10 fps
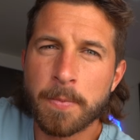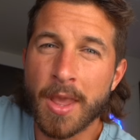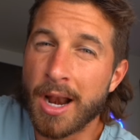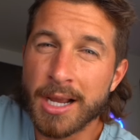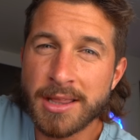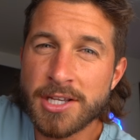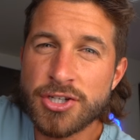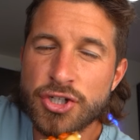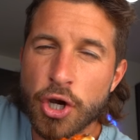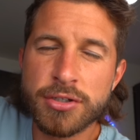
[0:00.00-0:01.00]
And I get
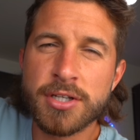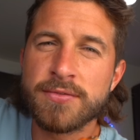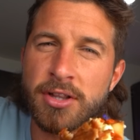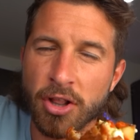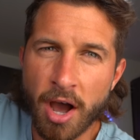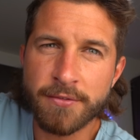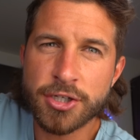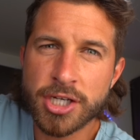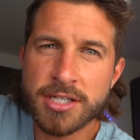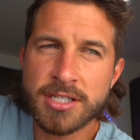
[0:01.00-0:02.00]
these Joseph's
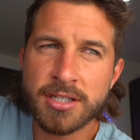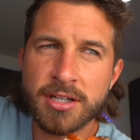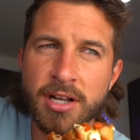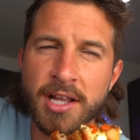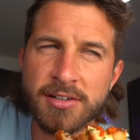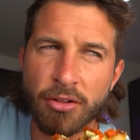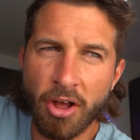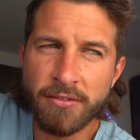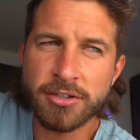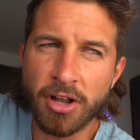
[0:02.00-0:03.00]
Lavishes. Is it
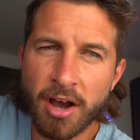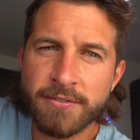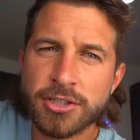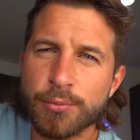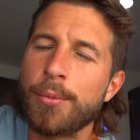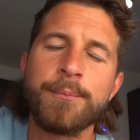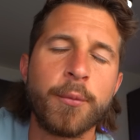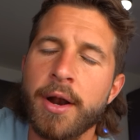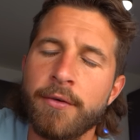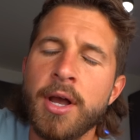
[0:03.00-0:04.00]
lavish? Lavish? Well,
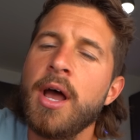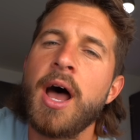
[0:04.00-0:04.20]
whatever.